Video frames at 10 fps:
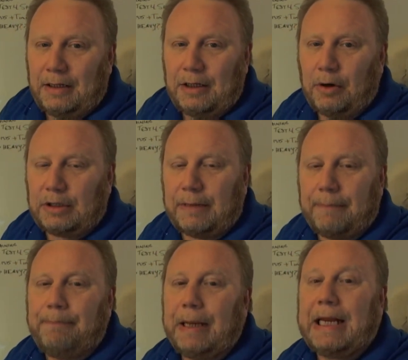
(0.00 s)
was
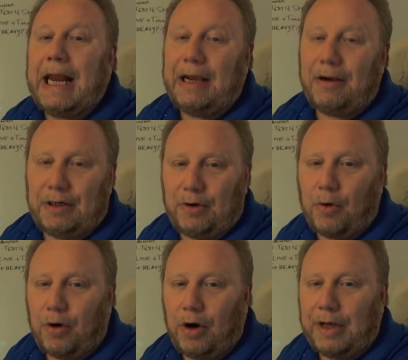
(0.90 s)
some big catering
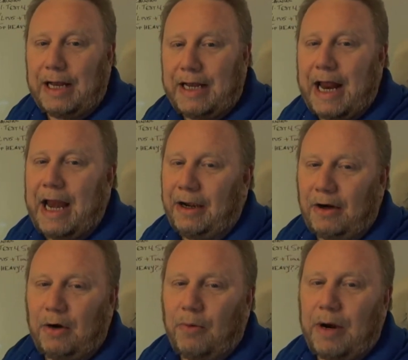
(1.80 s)
order on that day,
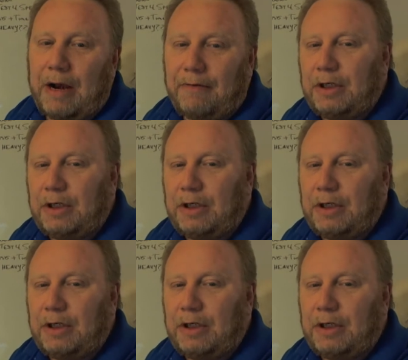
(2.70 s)
or whatever.